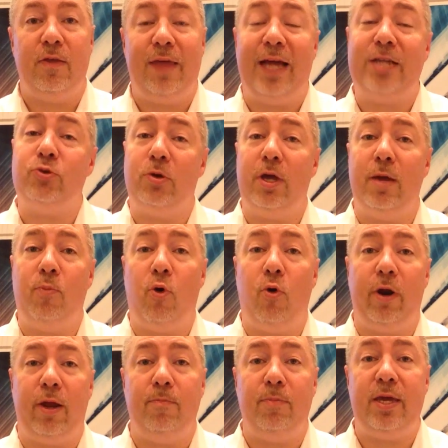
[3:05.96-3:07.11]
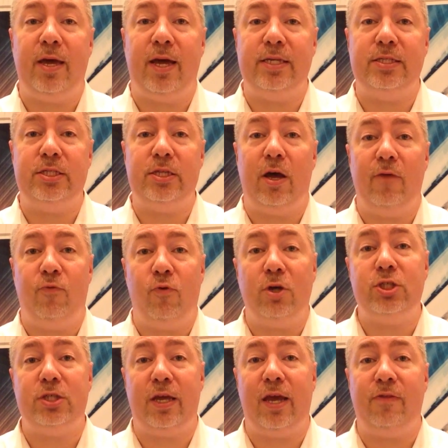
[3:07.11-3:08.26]
That's really important because,
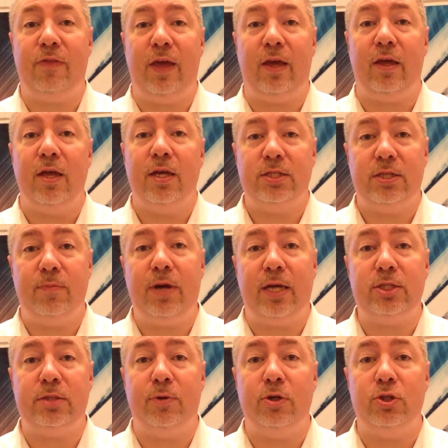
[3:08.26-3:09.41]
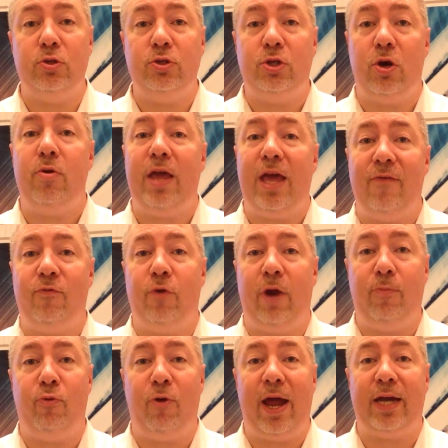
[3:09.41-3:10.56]
unfortunately, I think some customers who don't have
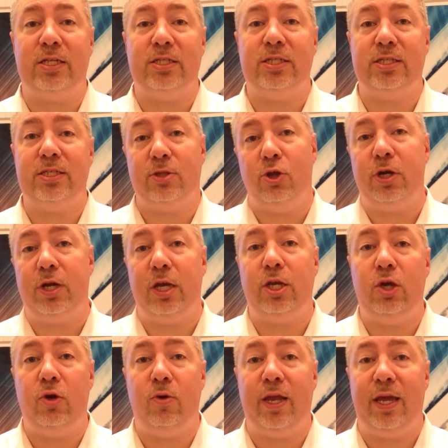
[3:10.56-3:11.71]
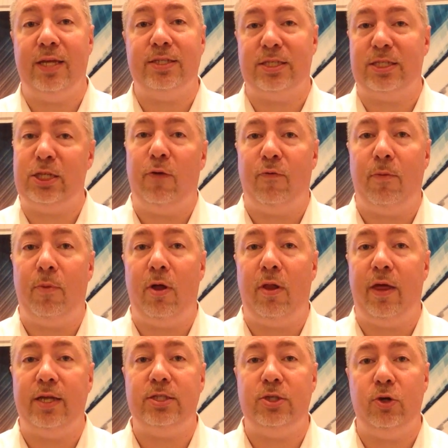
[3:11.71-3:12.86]
great practices look at Acuity as a silver
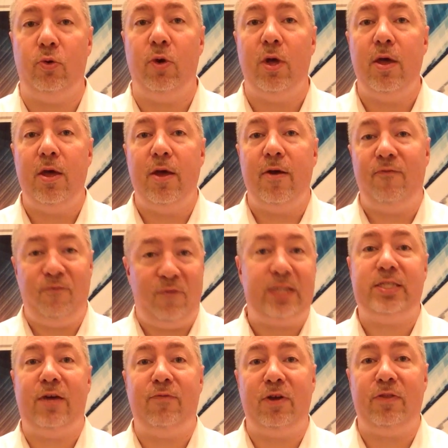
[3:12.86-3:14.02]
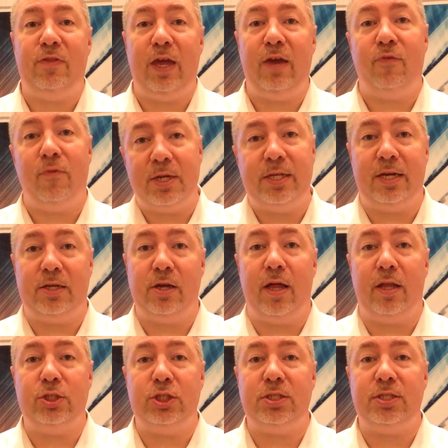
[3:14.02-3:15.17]
bullet to fix everything from a
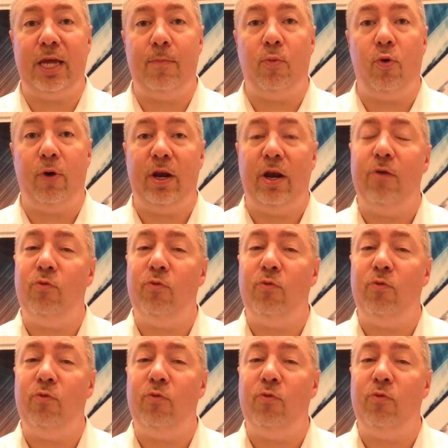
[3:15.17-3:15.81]
technology standpoint.